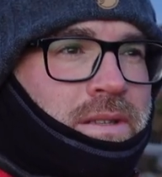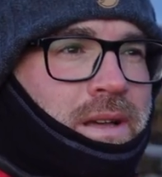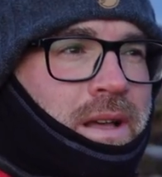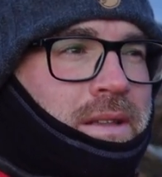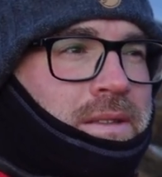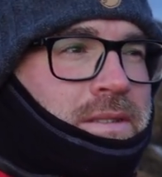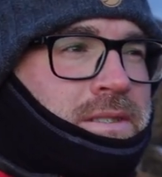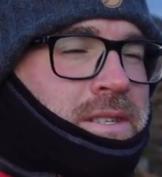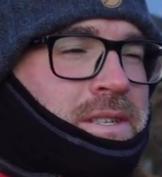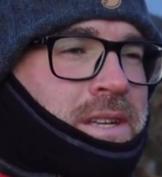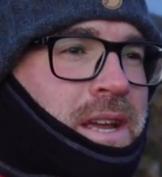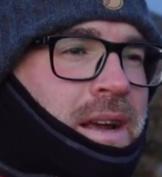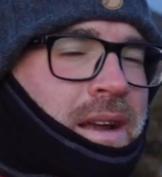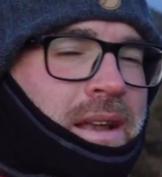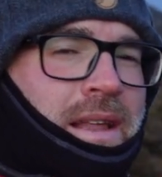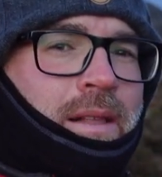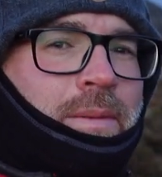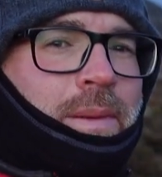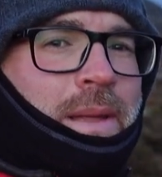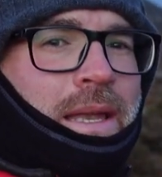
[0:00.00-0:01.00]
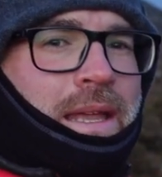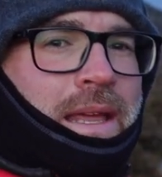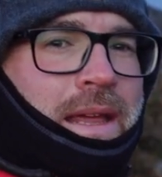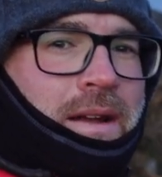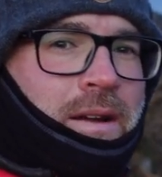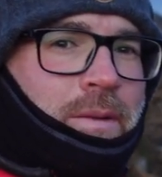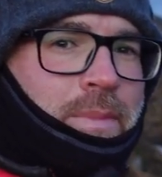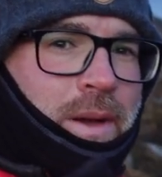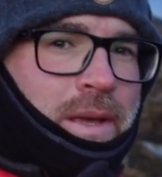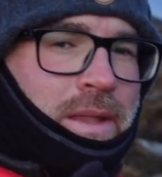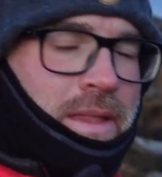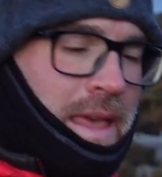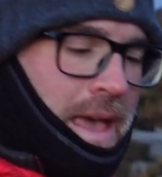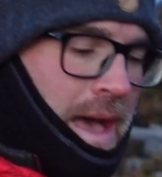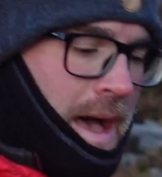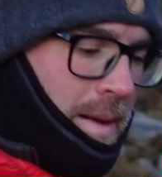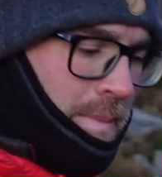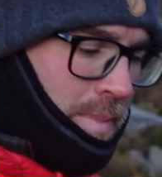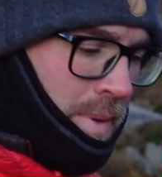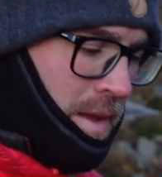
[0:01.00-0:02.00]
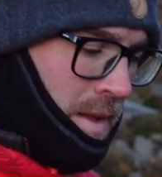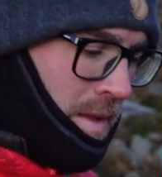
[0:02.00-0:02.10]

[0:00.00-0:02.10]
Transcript: I'll share a little bit later about the app